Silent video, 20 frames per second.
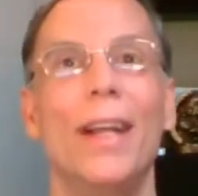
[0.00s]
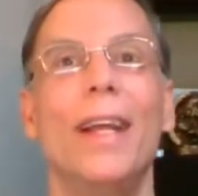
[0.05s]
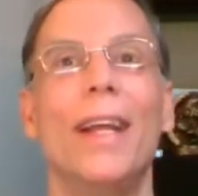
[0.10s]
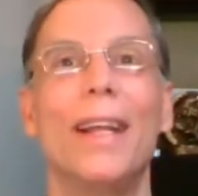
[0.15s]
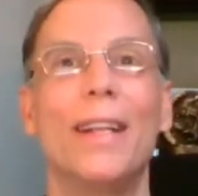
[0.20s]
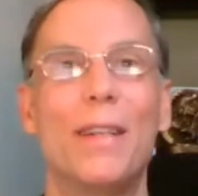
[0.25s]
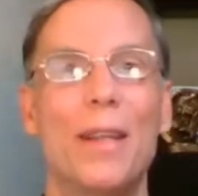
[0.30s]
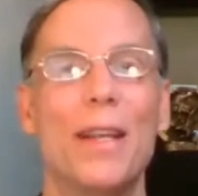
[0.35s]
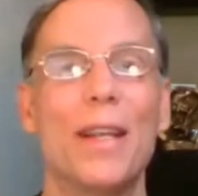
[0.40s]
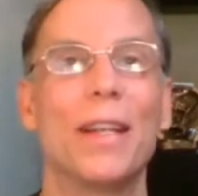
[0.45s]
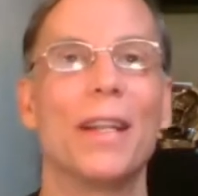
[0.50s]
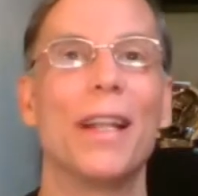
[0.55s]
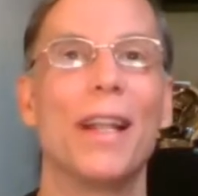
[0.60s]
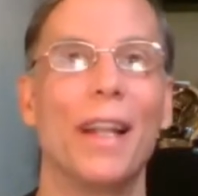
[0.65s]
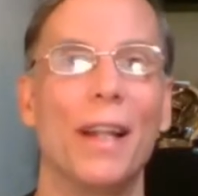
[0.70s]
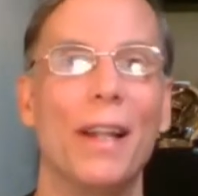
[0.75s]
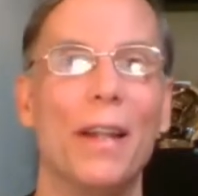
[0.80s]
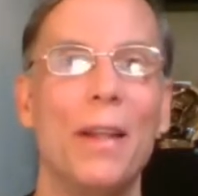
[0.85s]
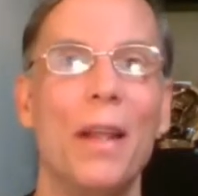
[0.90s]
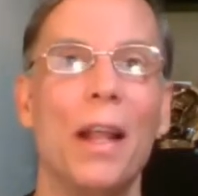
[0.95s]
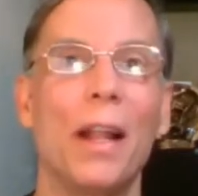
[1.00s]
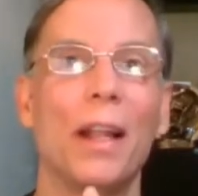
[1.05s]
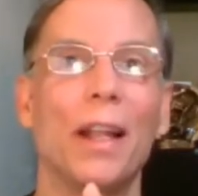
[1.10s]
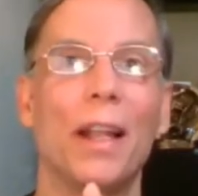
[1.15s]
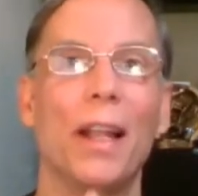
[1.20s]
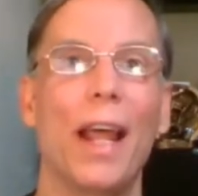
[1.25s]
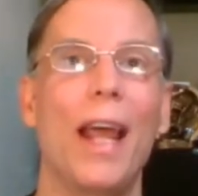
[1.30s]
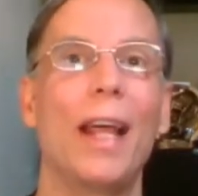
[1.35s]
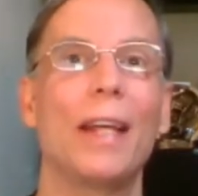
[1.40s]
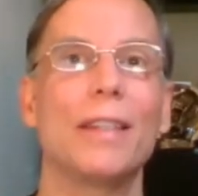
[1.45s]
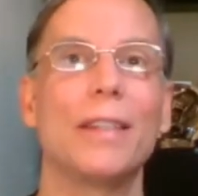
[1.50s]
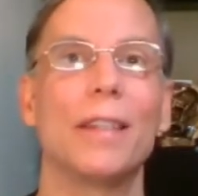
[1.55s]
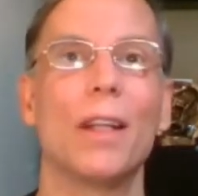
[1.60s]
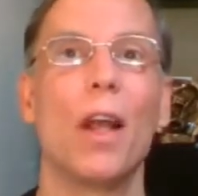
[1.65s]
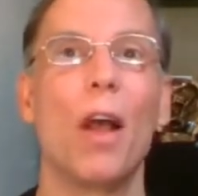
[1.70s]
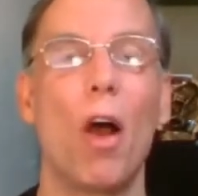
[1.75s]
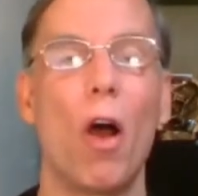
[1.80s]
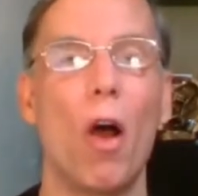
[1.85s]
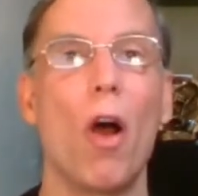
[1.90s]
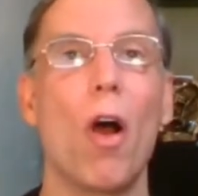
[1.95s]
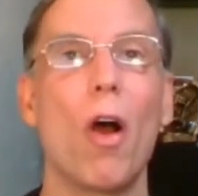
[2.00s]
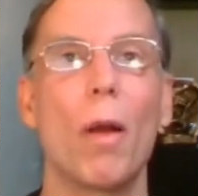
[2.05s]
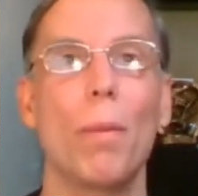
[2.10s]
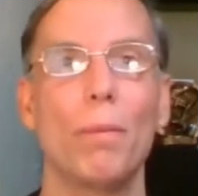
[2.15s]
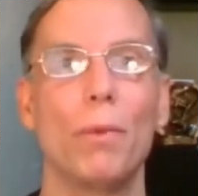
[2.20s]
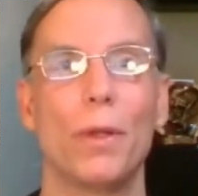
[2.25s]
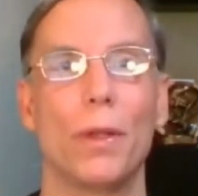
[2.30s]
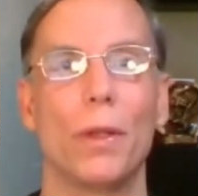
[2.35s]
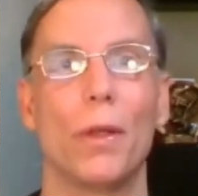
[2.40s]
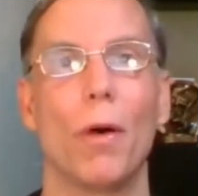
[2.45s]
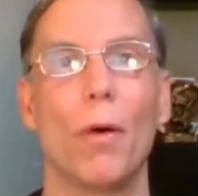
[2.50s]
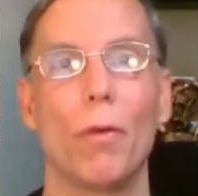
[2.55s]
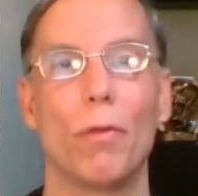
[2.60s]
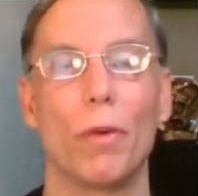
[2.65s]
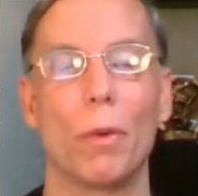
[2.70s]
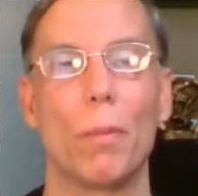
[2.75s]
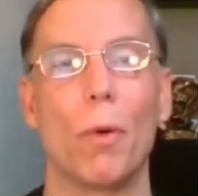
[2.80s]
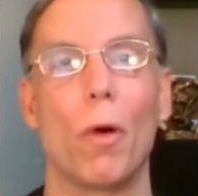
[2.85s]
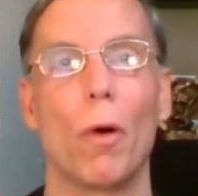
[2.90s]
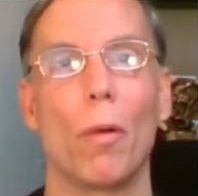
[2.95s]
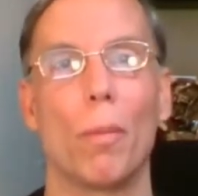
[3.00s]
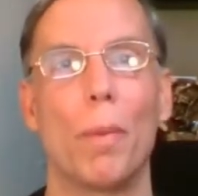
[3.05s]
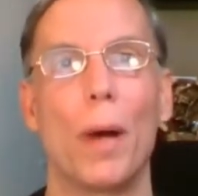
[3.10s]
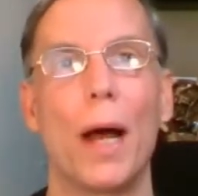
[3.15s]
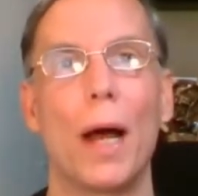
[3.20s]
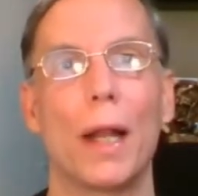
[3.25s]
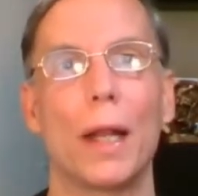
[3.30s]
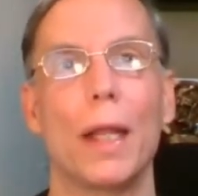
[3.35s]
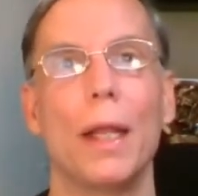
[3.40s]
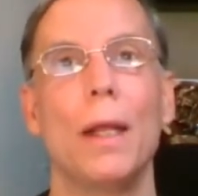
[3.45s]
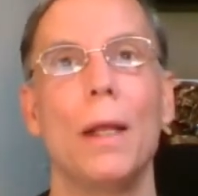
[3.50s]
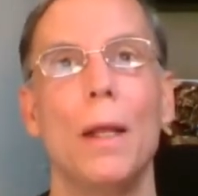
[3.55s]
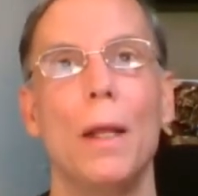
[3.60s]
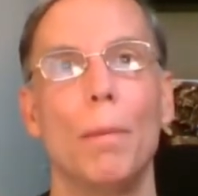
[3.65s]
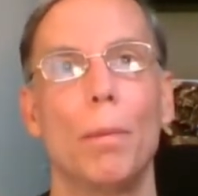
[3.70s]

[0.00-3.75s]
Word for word: It's less harm to the overall body